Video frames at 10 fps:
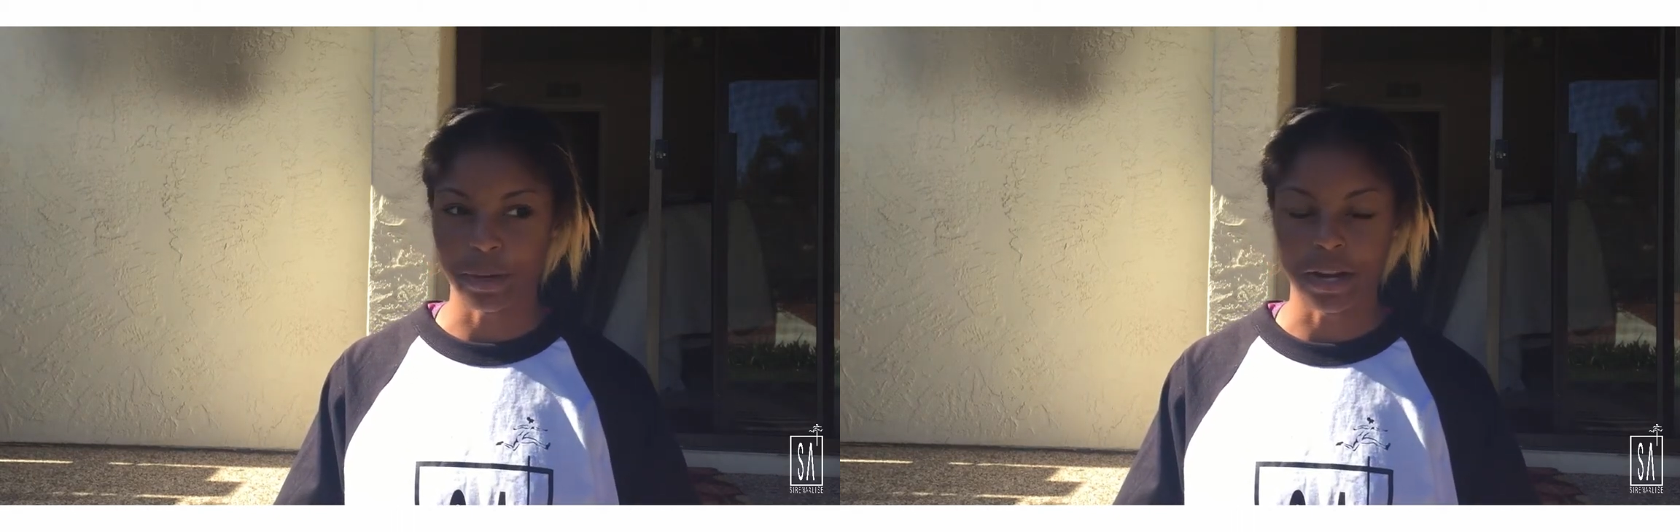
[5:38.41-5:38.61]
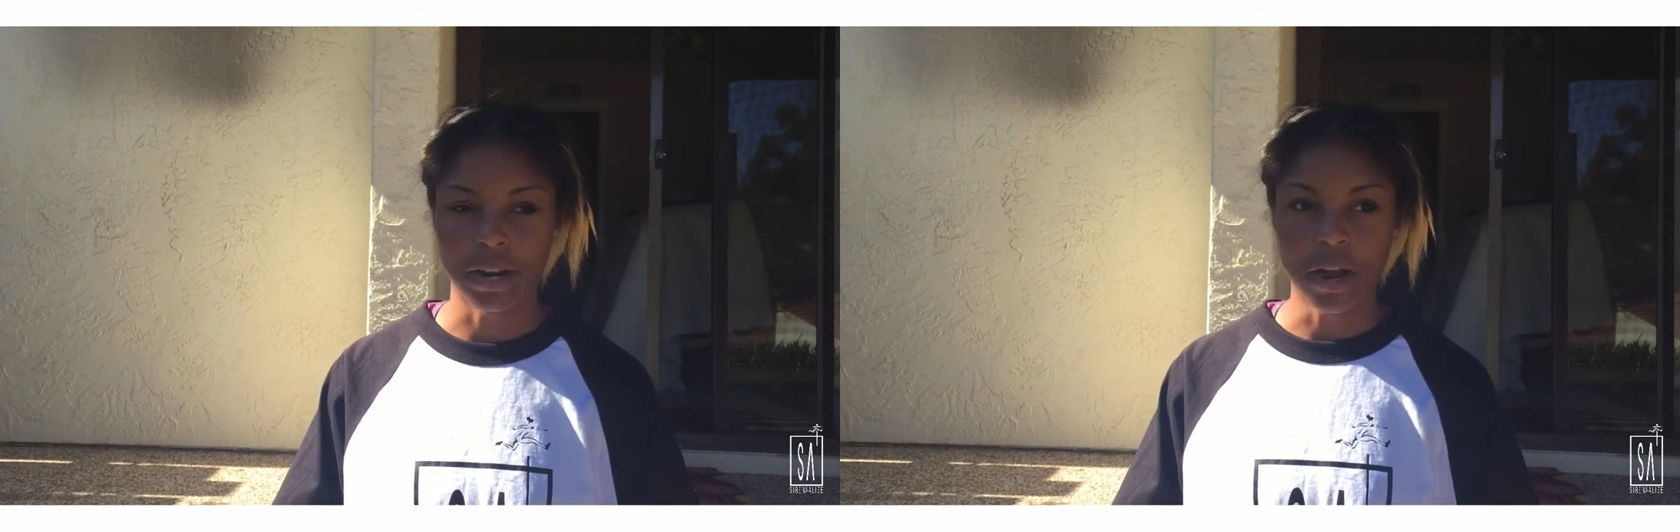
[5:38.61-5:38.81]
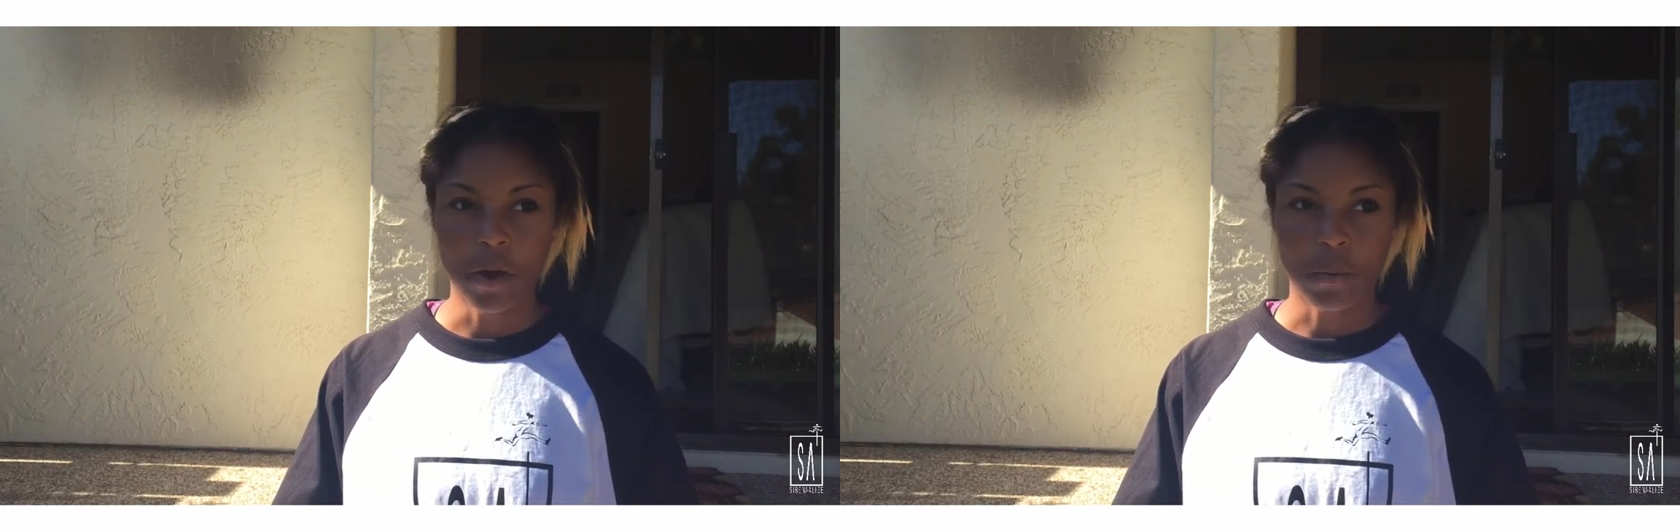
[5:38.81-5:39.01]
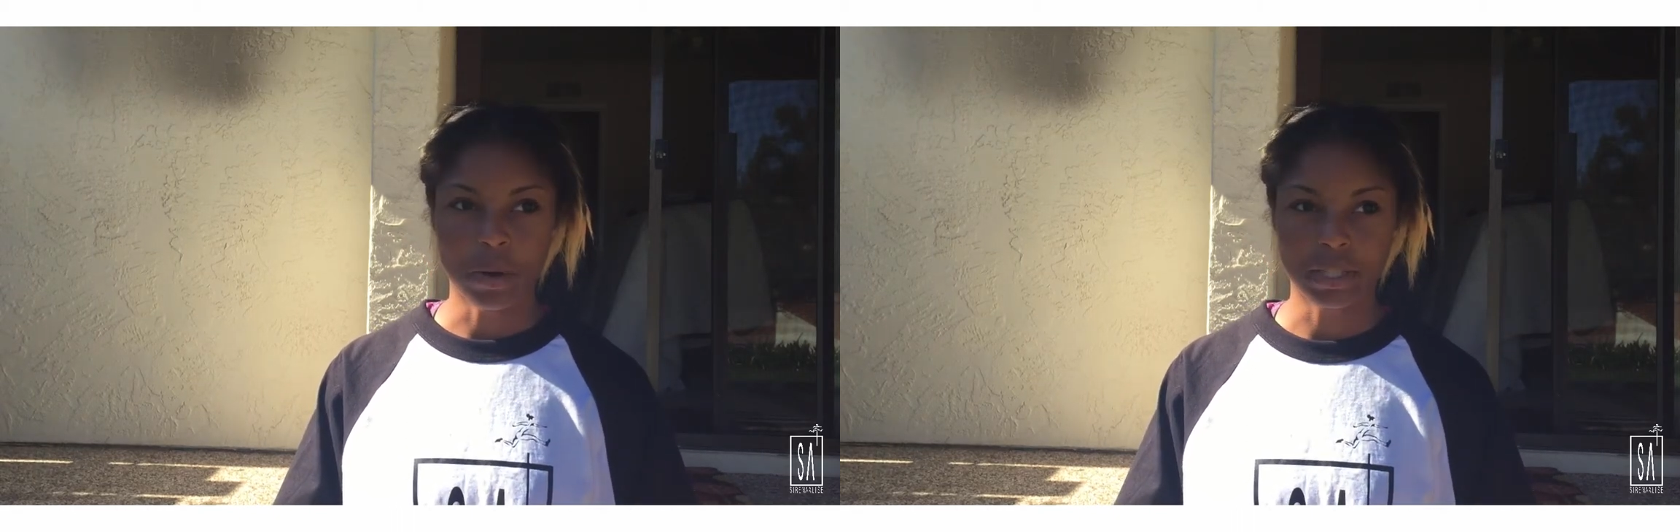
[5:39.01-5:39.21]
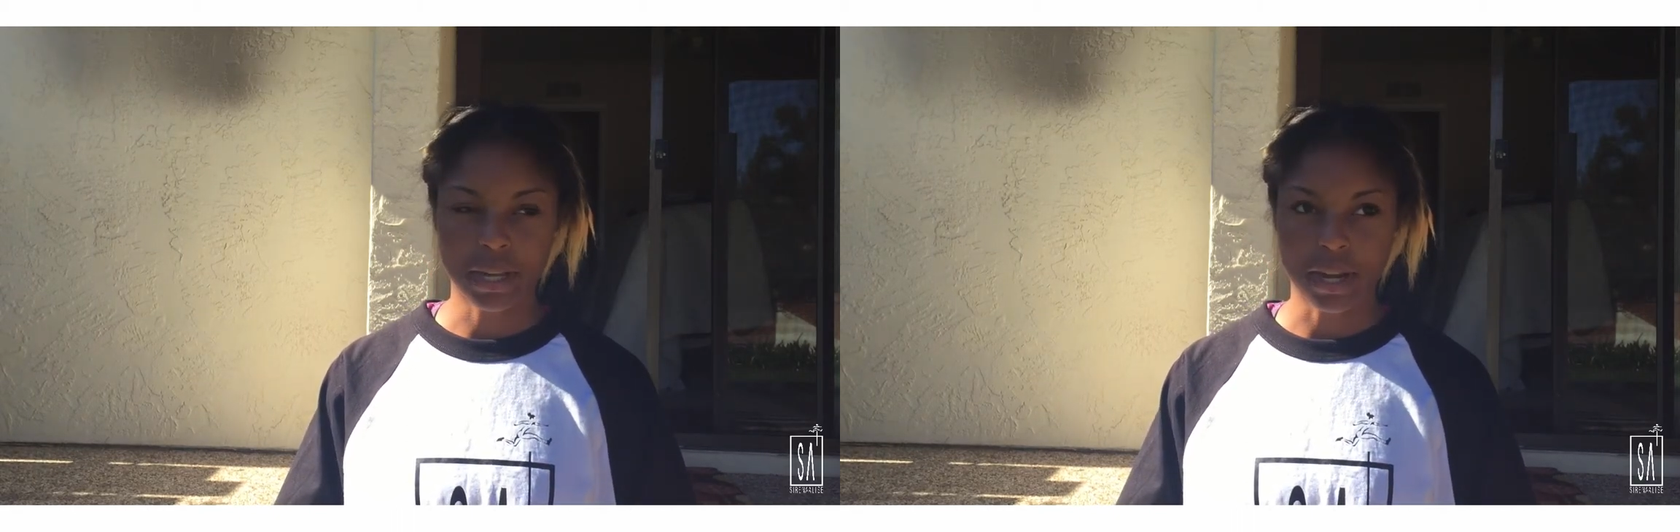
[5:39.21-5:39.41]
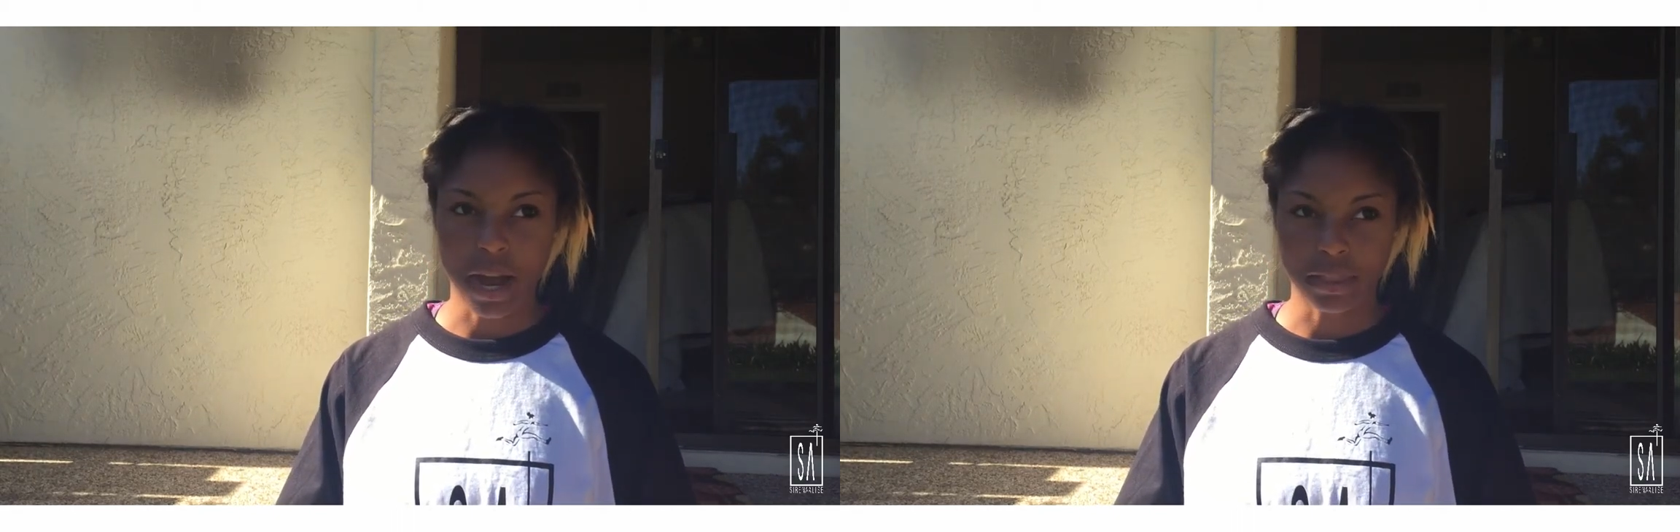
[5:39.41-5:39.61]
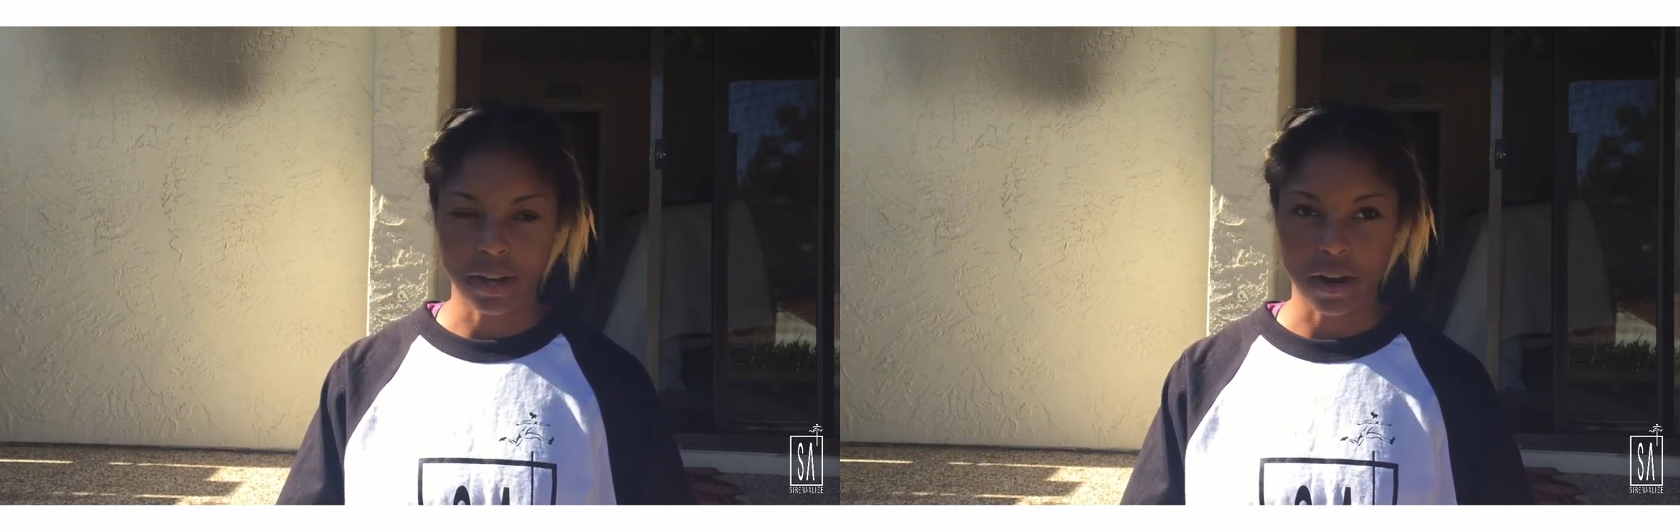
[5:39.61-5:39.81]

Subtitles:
But once I got there,